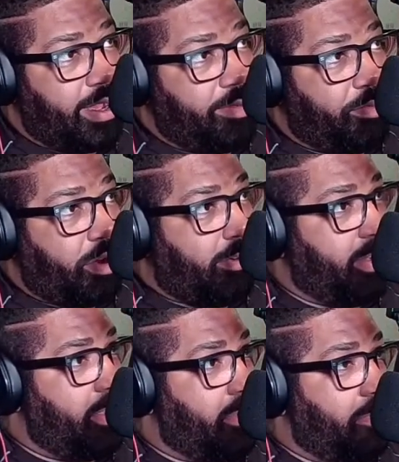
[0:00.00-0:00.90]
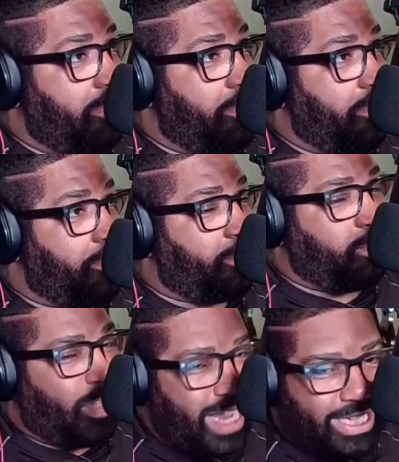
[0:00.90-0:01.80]
Mario
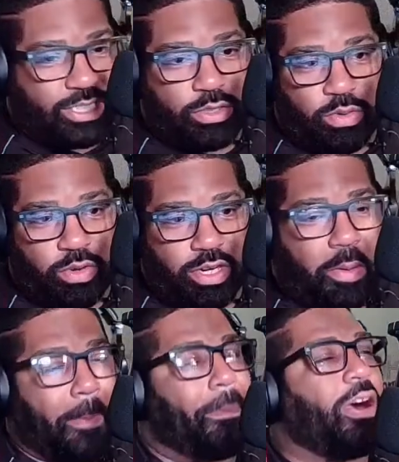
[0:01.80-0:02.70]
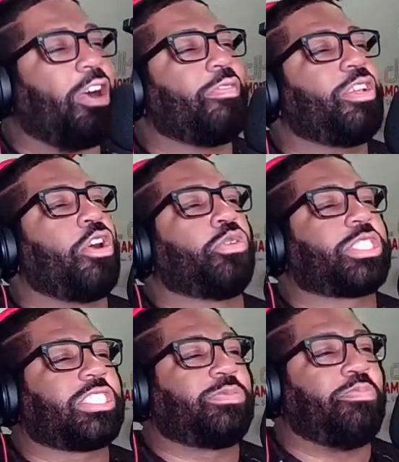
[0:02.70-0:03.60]
flexed on him. Mario
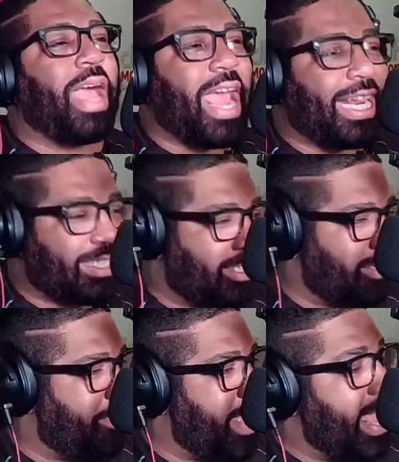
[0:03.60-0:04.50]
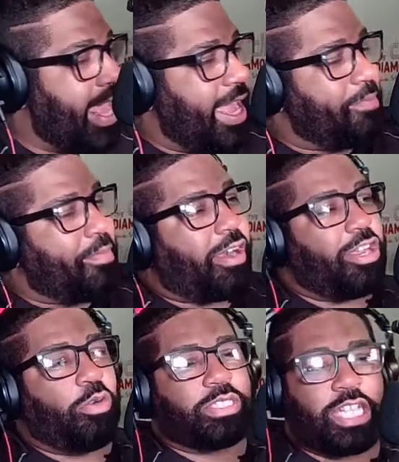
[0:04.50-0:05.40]
smashed him.
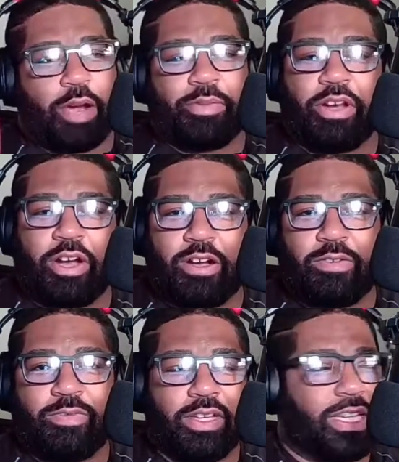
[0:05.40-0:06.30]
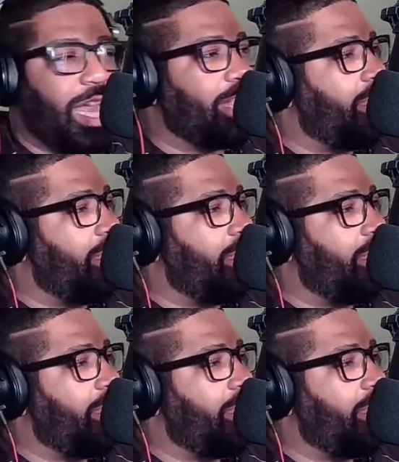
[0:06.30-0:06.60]
Mario was coming off like